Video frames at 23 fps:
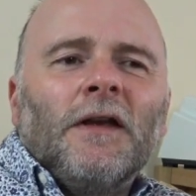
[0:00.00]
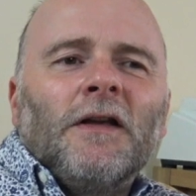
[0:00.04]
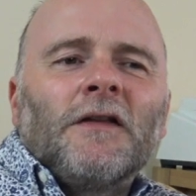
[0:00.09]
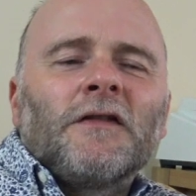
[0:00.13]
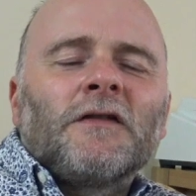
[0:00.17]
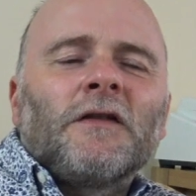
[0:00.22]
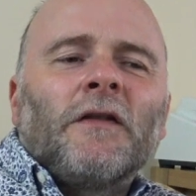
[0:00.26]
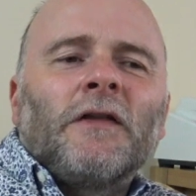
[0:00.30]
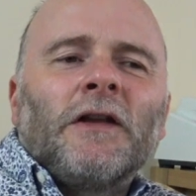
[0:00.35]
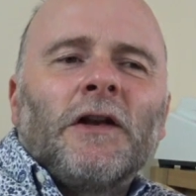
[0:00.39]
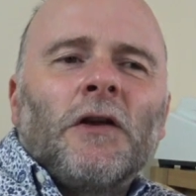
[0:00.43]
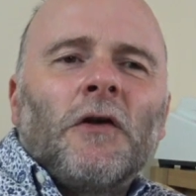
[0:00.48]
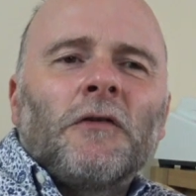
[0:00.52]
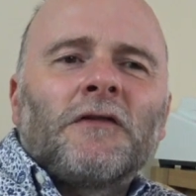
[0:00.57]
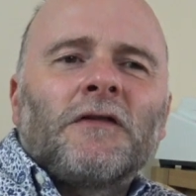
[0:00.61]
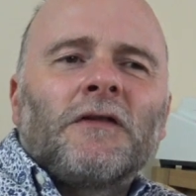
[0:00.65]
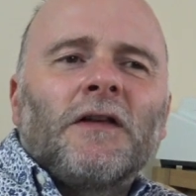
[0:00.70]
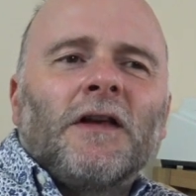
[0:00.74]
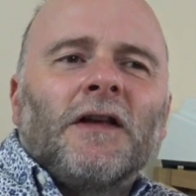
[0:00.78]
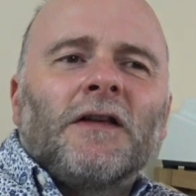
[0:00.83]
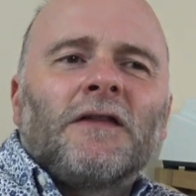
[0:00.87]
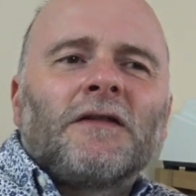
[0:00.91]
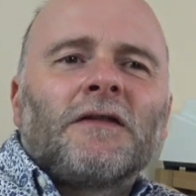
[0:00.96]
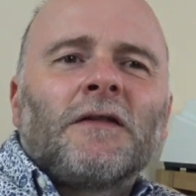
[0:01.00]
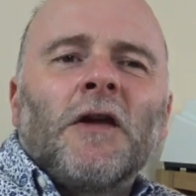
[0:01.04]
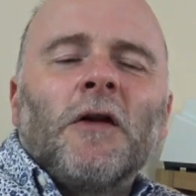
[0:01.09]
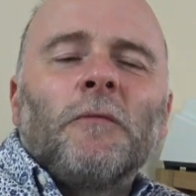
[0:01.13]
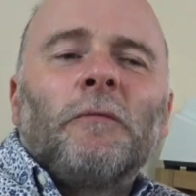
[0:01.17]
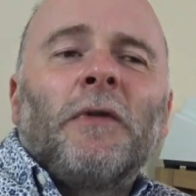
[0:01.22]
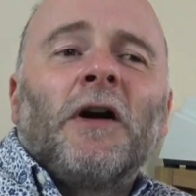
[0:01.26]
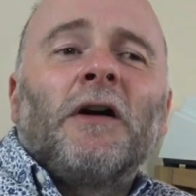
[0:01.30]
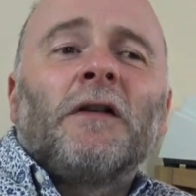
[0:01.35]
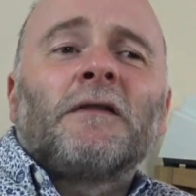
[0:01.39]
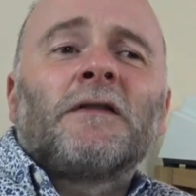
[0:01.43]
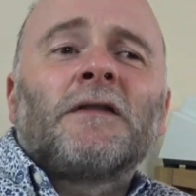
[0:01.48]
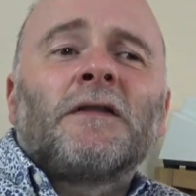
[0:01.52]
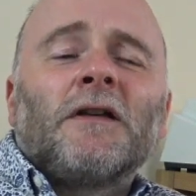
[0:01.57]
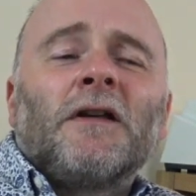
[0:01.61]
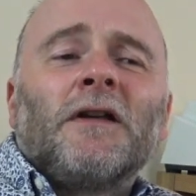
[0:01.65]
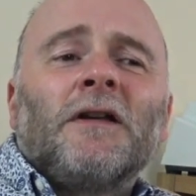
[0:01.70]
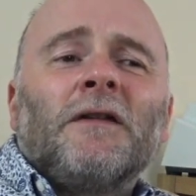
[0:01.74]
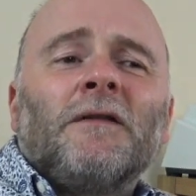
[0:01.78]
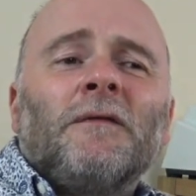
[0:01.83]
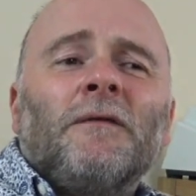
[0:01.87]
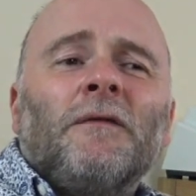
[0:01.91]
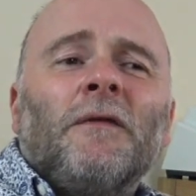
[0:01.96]
So they lost this, but
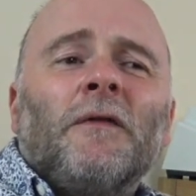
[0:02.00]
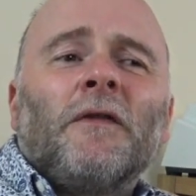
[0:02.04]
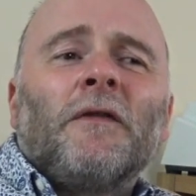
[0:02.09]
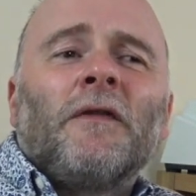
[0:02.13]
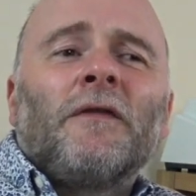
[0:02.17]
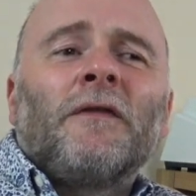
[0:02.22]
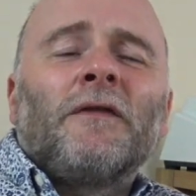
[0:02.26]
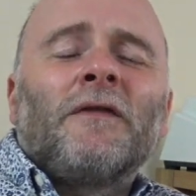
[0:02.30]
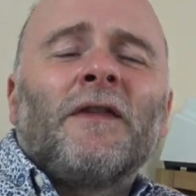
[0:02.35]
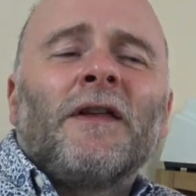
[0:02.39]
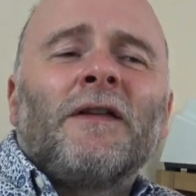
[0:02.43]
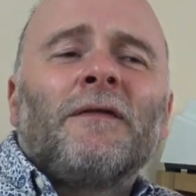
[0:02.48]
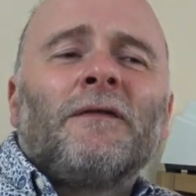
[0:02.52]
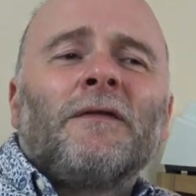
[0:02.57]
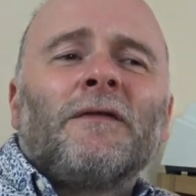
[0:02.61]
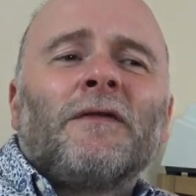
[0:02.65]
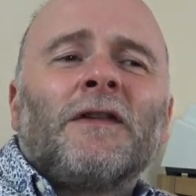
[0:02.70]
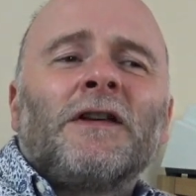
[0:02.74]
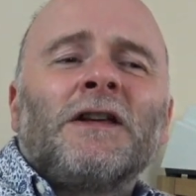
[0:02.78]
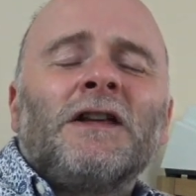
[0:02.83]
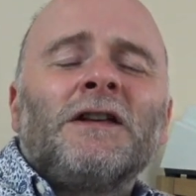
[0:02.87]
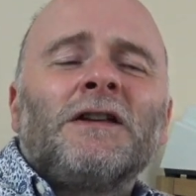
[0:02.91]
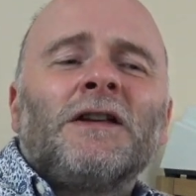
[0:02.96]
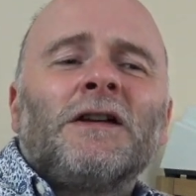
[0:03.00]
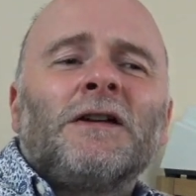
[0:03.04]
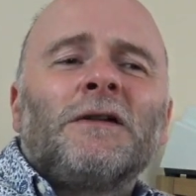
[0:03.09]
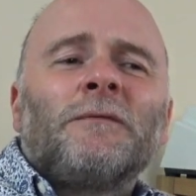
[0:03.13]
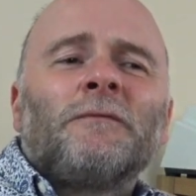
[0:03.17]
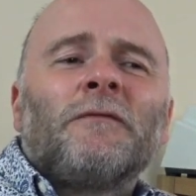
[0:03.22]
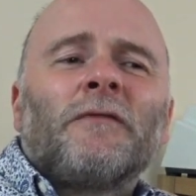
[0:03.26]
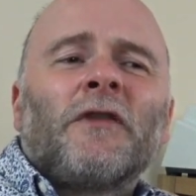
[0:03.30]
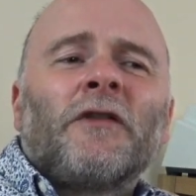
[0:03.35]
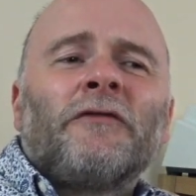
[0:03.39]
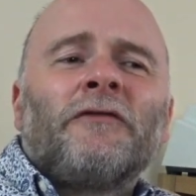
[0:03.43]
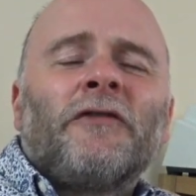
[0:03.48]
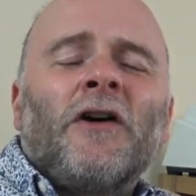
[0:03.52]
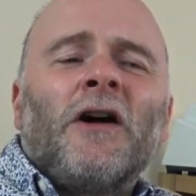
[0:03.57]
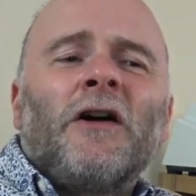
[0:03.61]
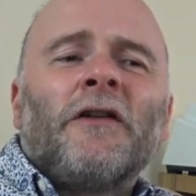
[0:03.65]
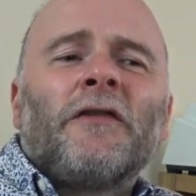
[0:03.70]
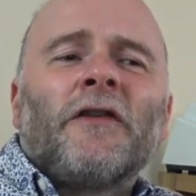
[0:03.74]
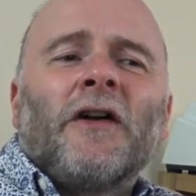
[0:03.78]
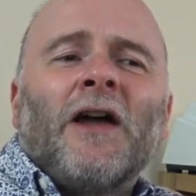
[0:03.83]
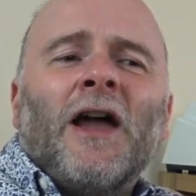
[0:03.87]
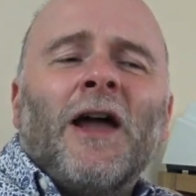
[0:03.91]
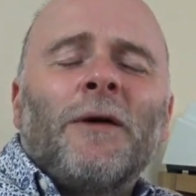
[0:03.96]
the
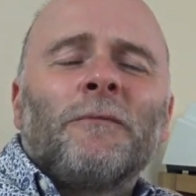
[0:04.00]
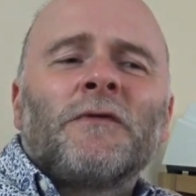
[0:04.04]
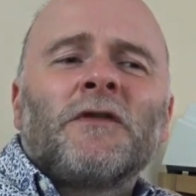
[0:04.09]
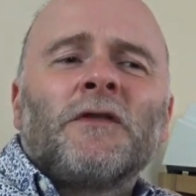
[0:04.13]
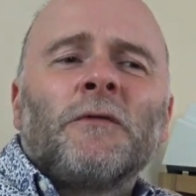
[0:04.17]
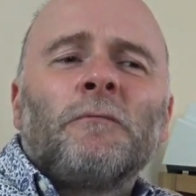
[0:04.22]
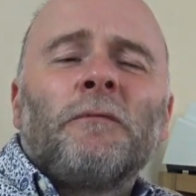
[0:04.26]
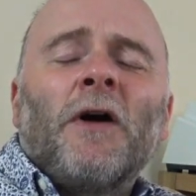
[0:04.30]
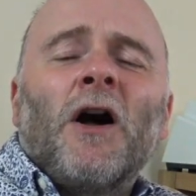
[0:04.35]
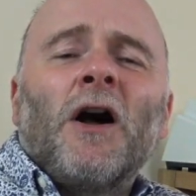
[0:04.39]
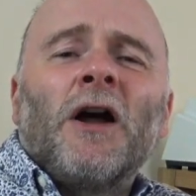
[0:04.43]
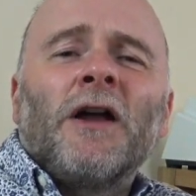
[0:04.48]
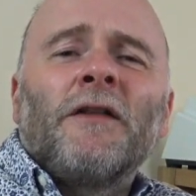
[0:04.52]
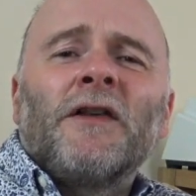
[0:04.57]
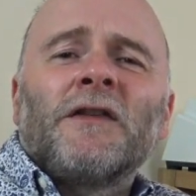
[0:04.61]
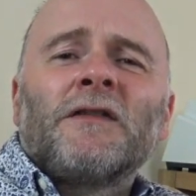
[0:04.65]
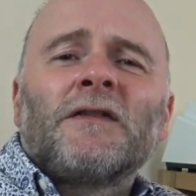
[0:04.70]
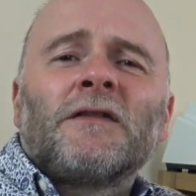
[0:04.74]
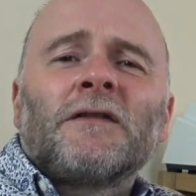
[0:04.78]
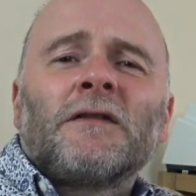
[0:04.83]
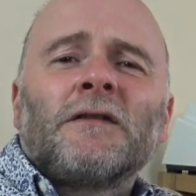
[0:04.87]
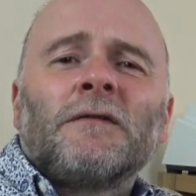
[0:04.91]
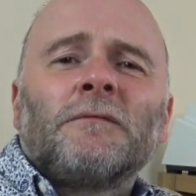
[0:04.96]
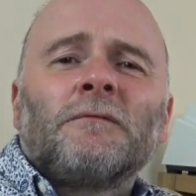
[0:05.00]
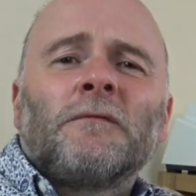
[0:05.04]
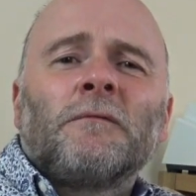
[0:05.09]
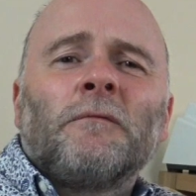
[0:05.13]
father happened to buy this